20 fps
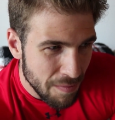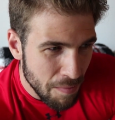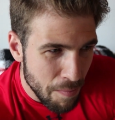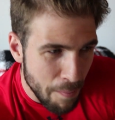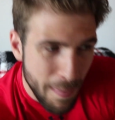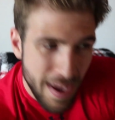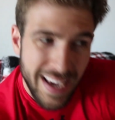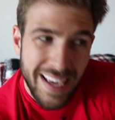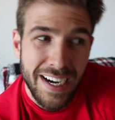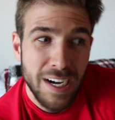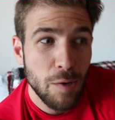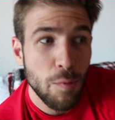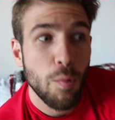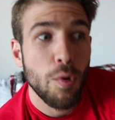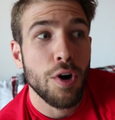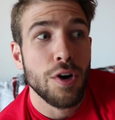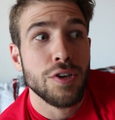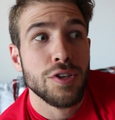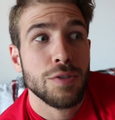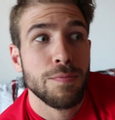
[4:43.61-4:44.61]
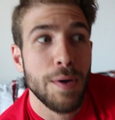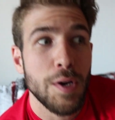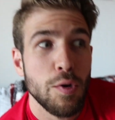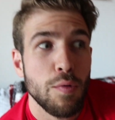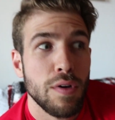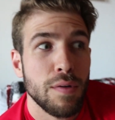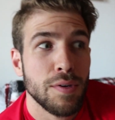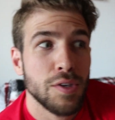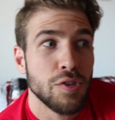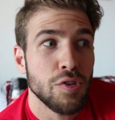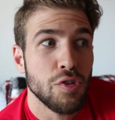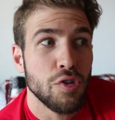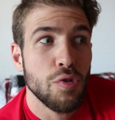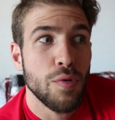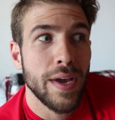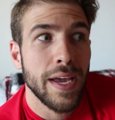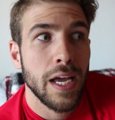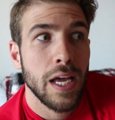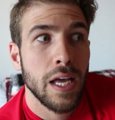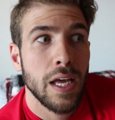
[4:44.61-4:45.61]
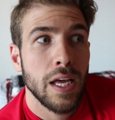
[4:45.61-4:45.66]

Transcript: make it any worse by doing what you're doing.